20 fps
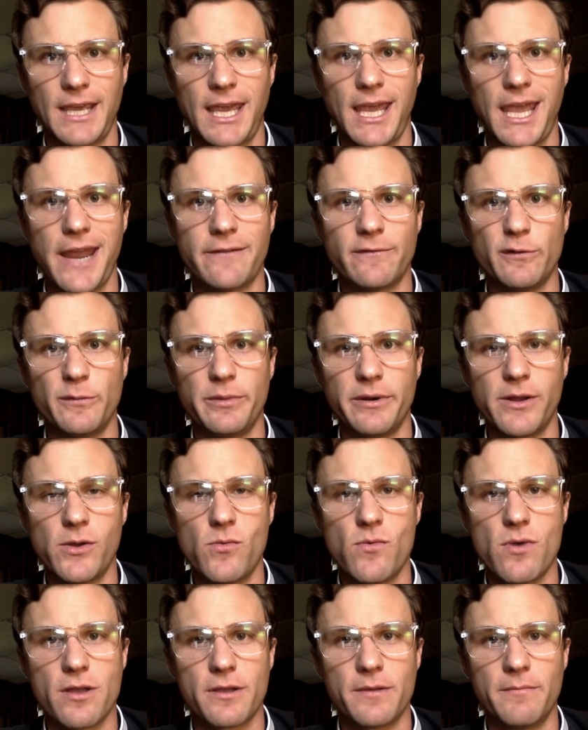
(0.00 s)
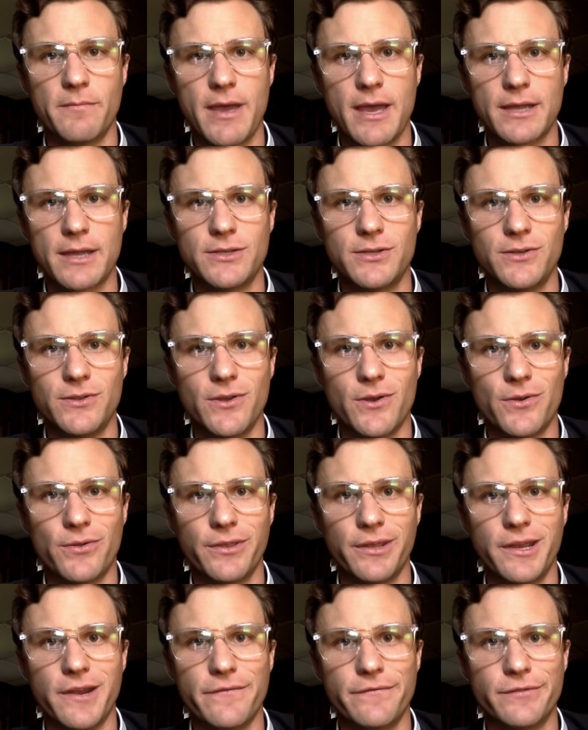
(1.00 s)
Hey everybody, welcome back to the
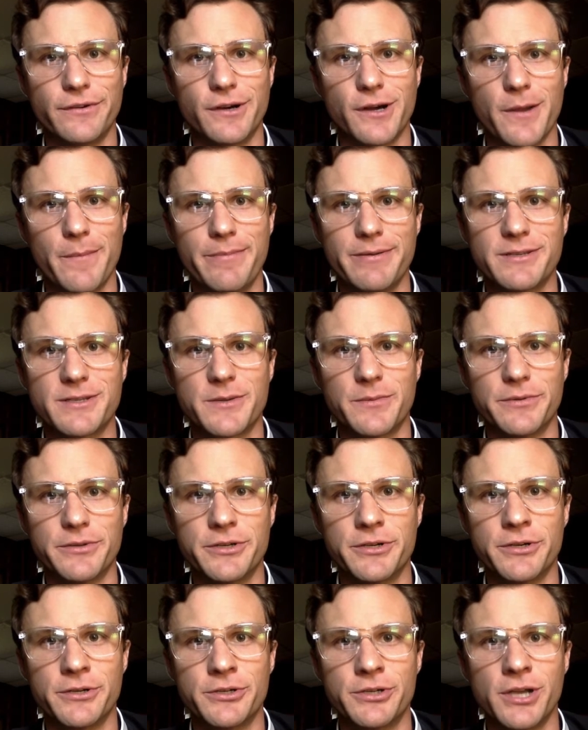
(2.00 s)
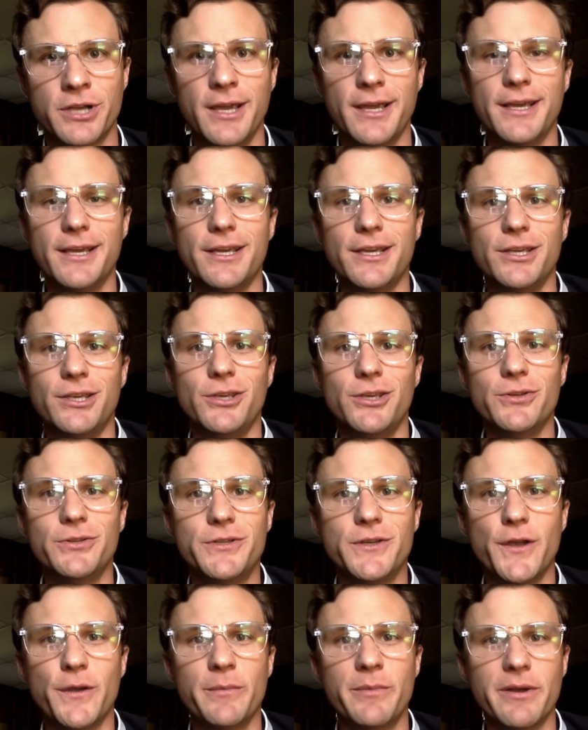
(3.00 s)
Holy Comforter Episcopal Church
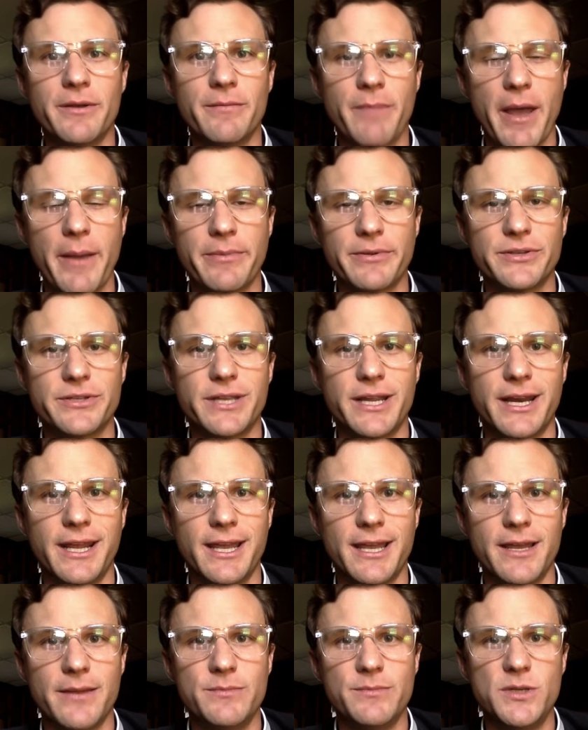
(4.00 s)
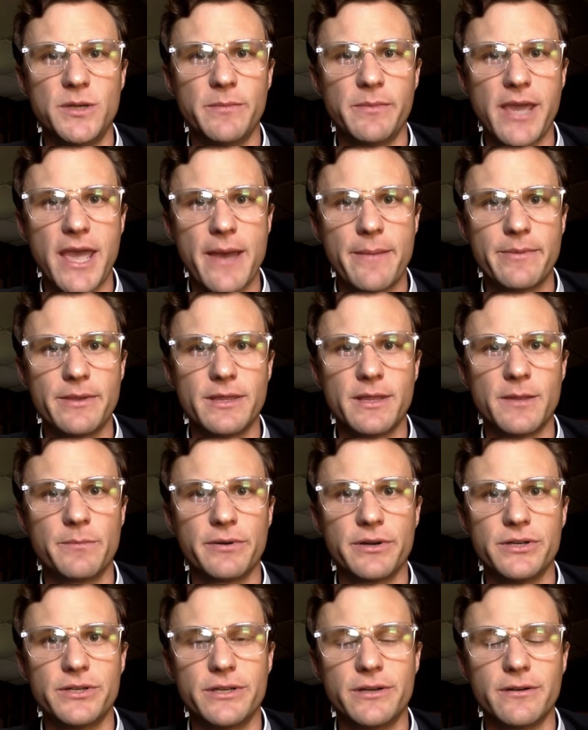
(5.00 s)
YouTube Bible study. I'm Jimmy Abbott, the
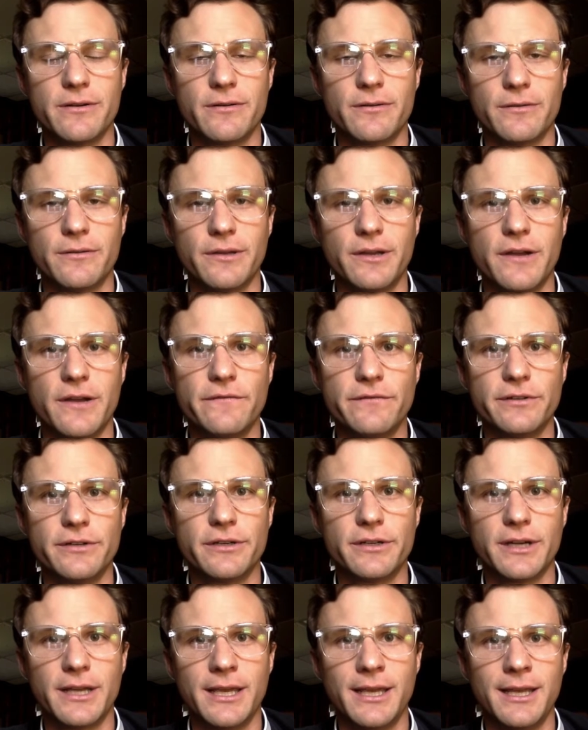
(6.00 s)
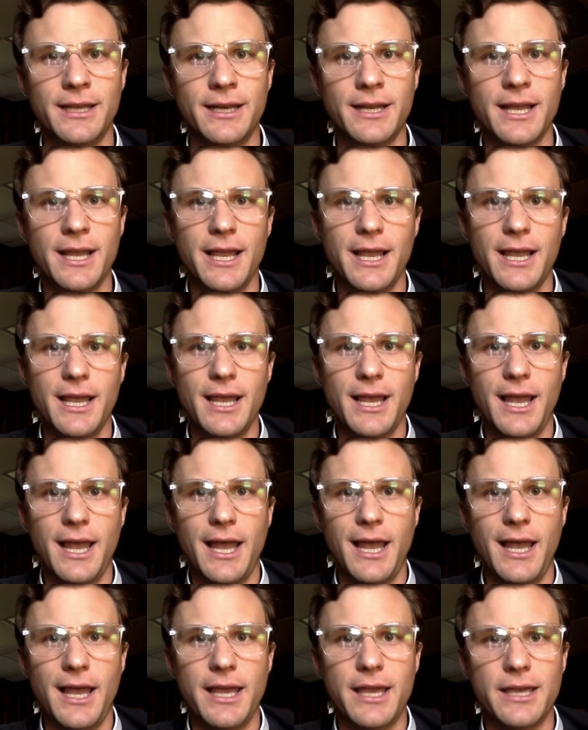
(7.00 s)
priest here at Holy Comforter, and
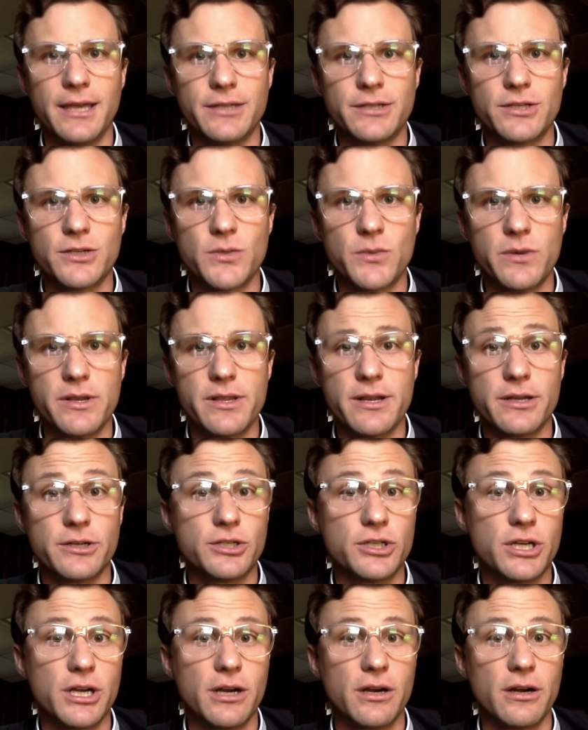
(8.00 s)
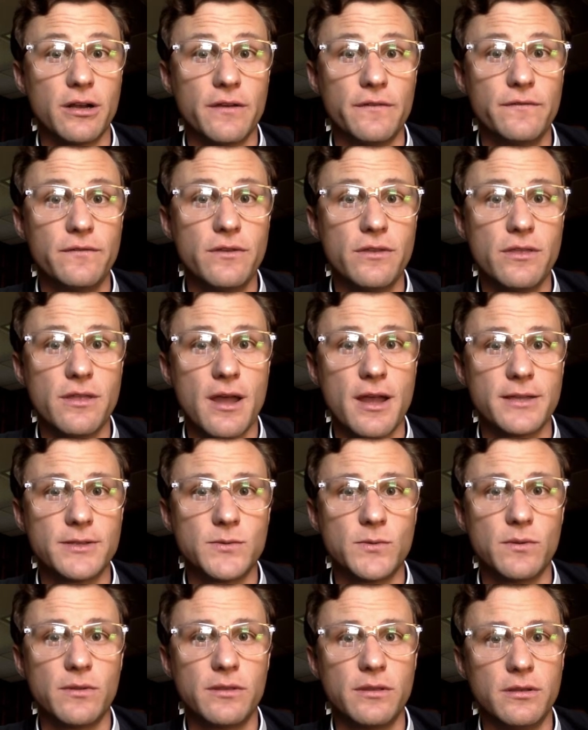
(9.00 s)
I just wanted to share a few
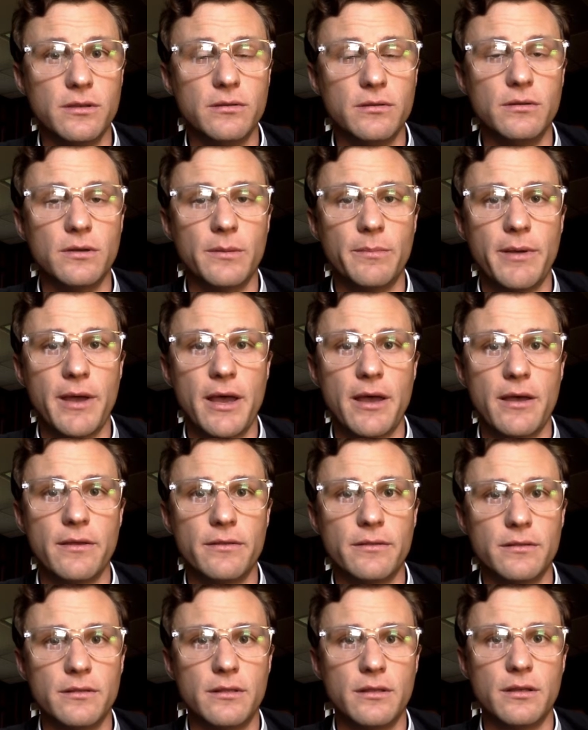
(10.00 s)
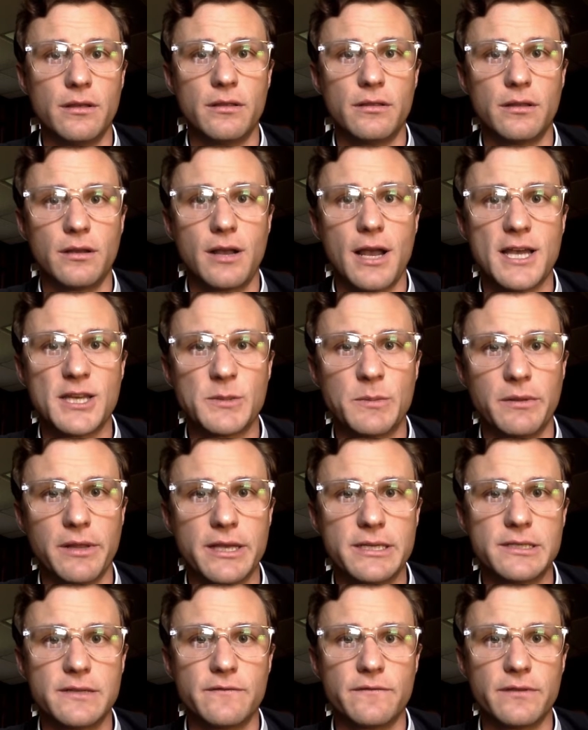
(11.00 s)
thoughts with you about the gospel
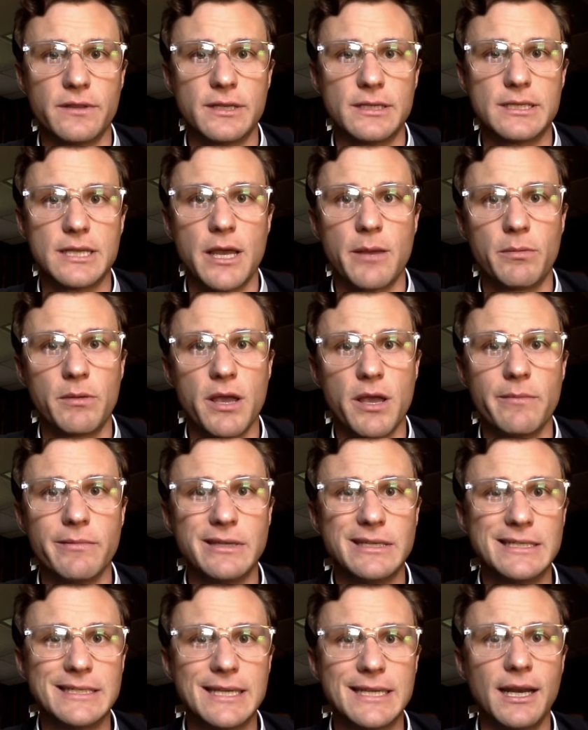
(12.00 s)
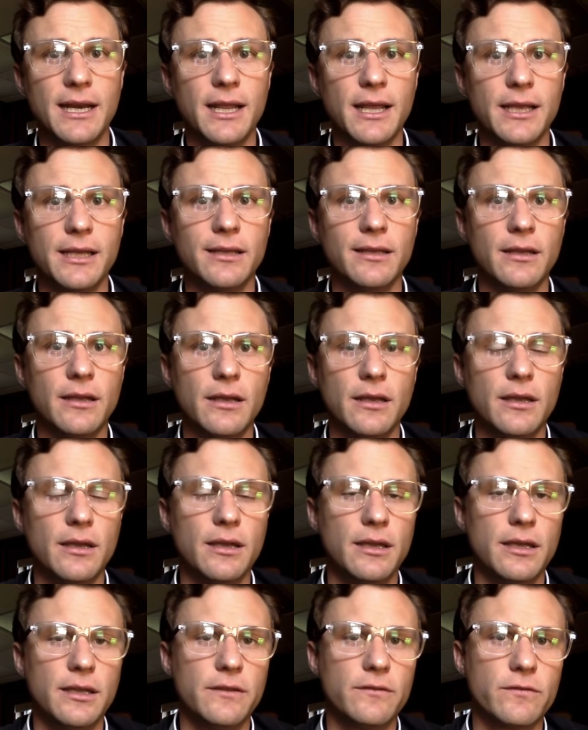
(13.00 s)
lesson for this upcoming Sunday.
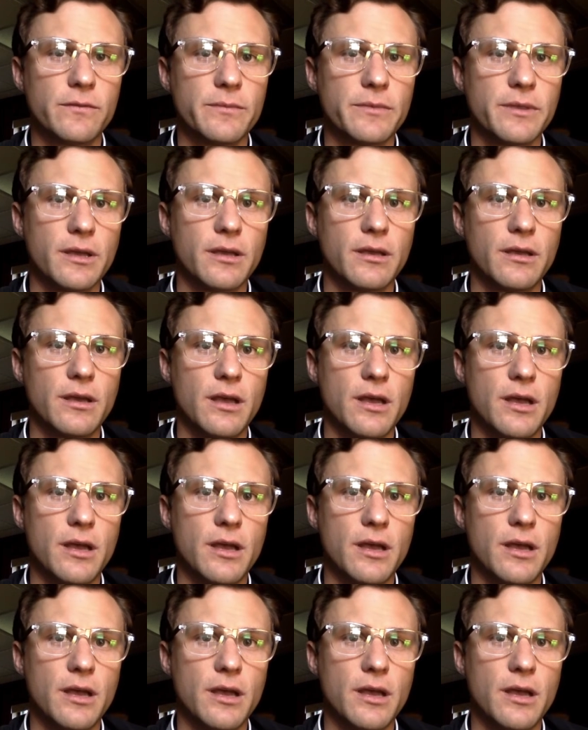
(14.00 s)
It's from the